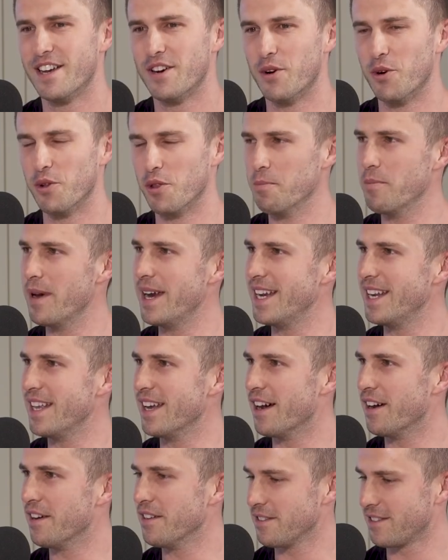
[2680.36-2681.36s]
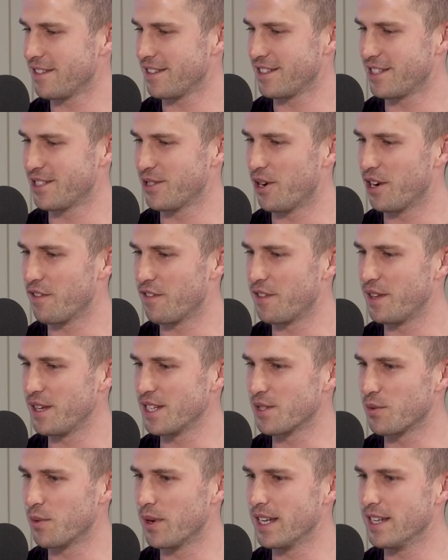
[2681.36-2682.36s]
all the media side of
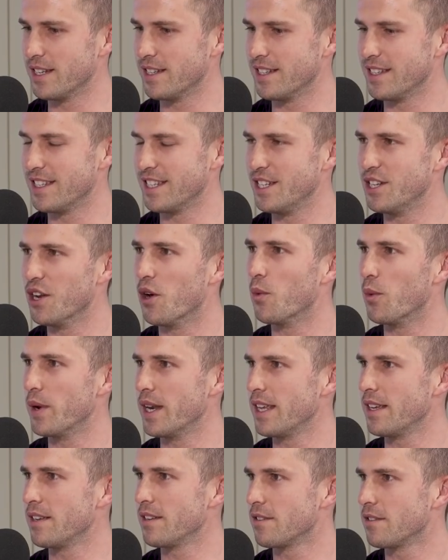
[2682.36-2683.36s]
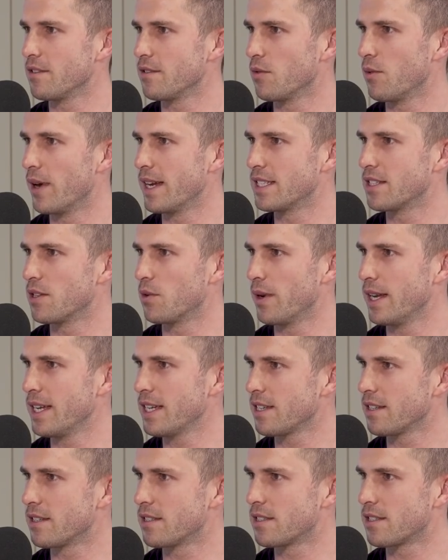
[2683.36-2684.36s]
things. When you're not winning week to
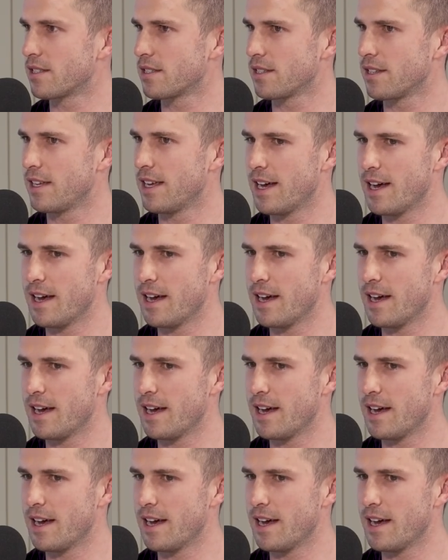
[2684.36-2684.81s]
week, it's